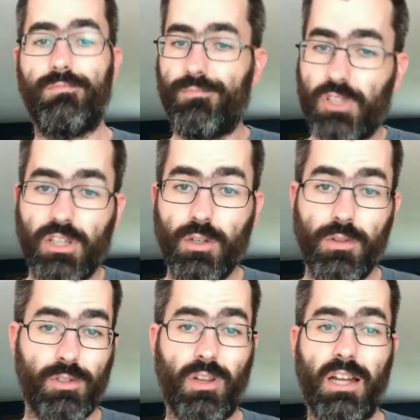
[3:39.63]
Two,
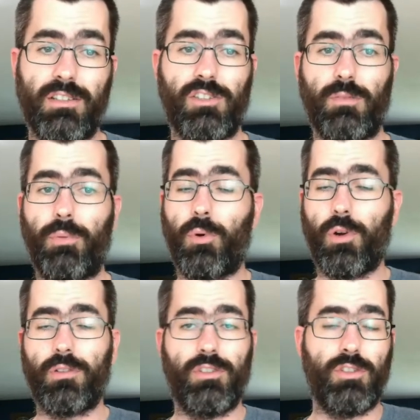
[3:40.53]
there's lots of
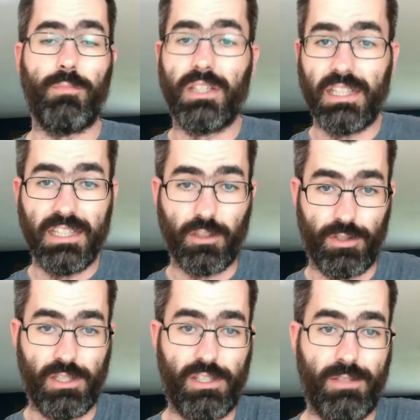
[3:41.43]
support. There's a big
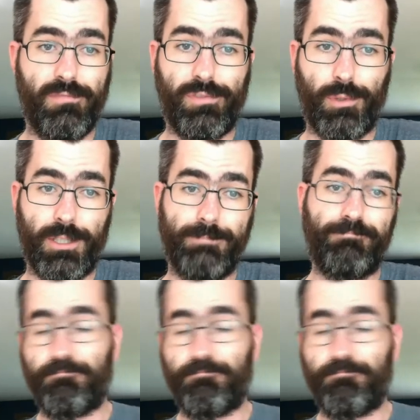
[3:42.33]
ecosystem for it.